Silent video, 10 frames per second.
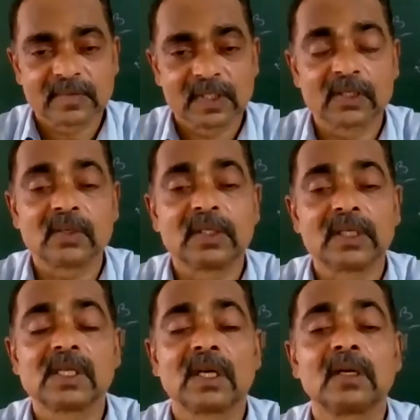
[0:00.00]
Understood? They
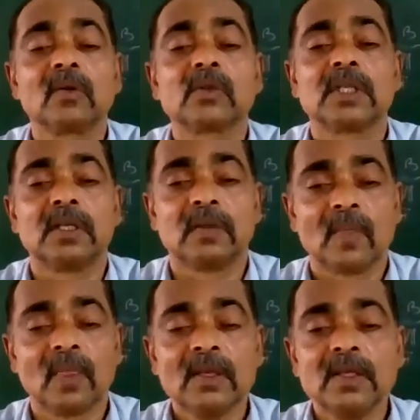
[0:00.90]
started questioning.
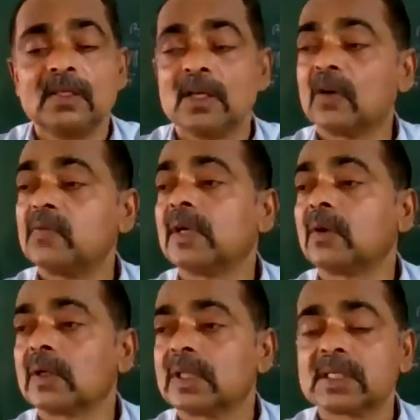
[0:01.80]
You have filled
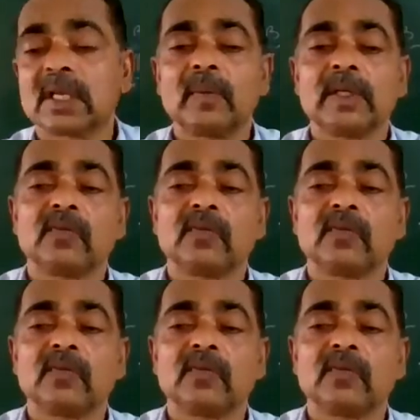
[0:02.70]
all these elements.